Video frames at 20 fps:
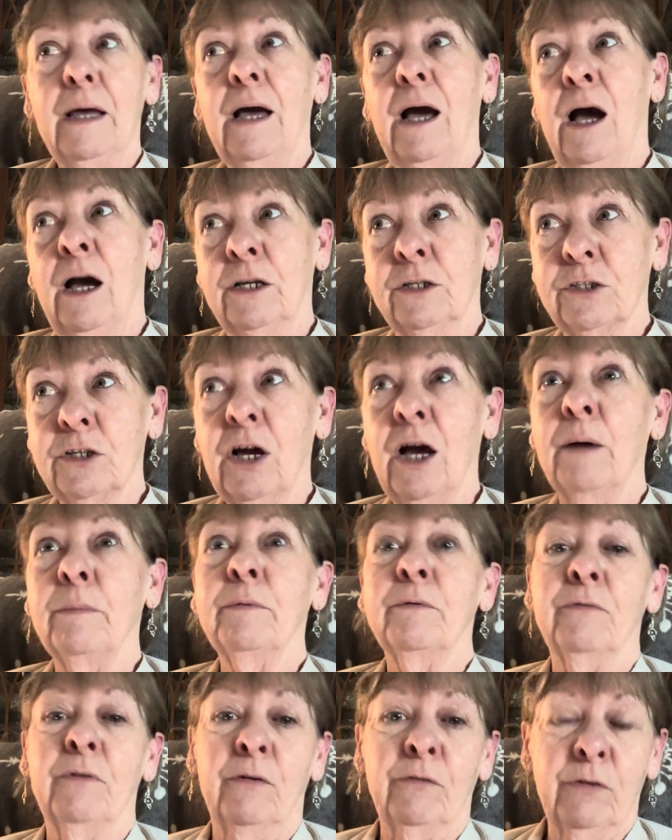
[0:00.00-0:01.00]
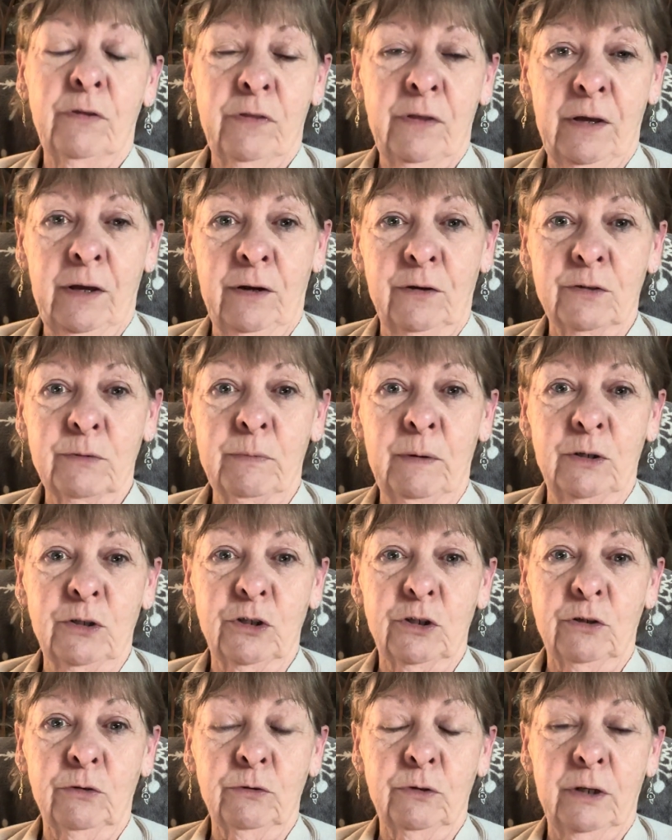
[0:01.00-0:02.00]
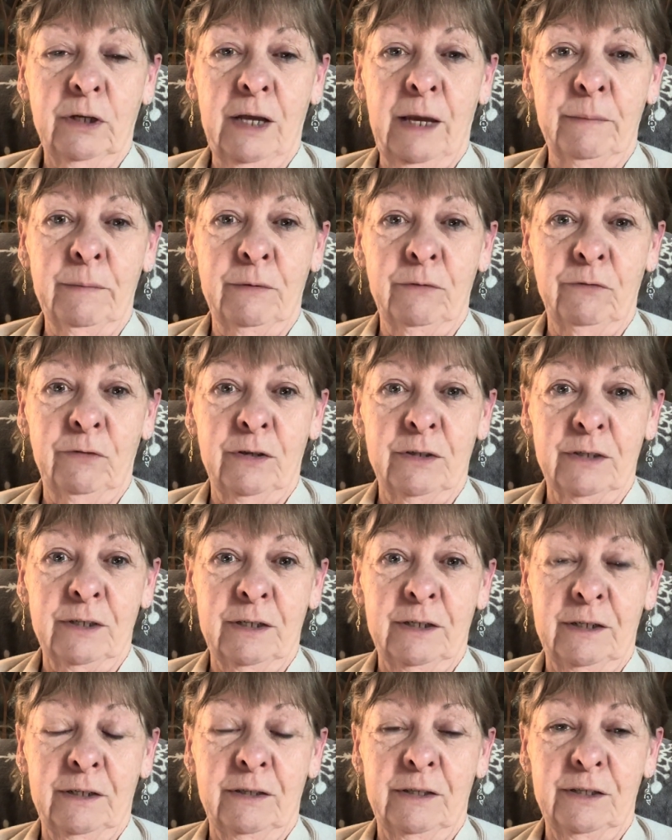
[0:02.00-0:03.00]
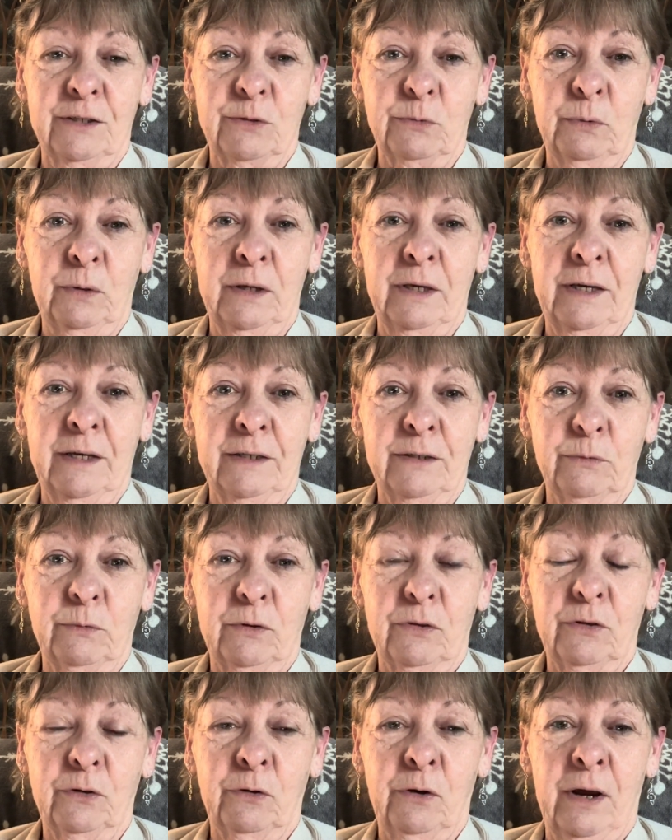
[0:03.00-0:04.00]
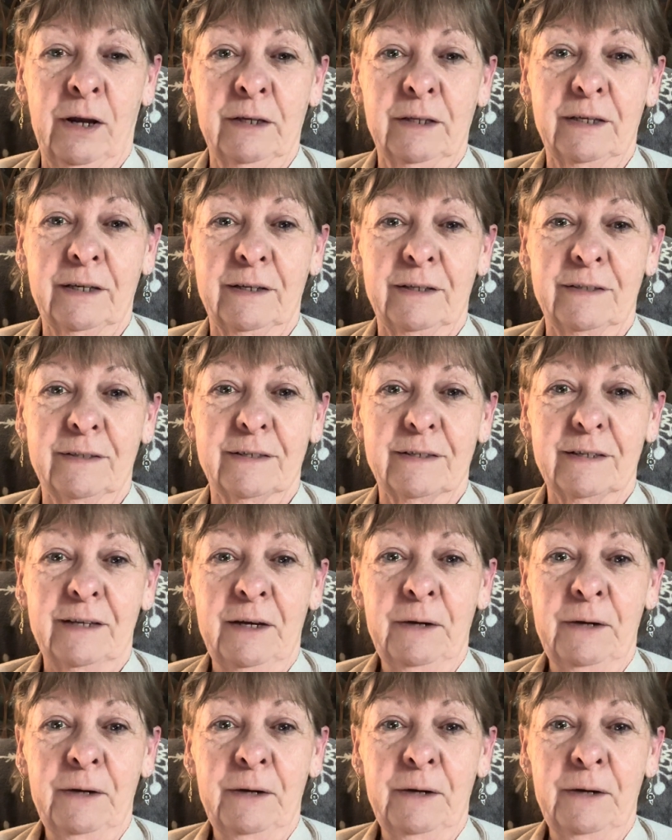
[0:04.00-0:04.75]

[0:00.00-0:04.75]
On top of everything else, my children came and visited this weekend with the grandkids.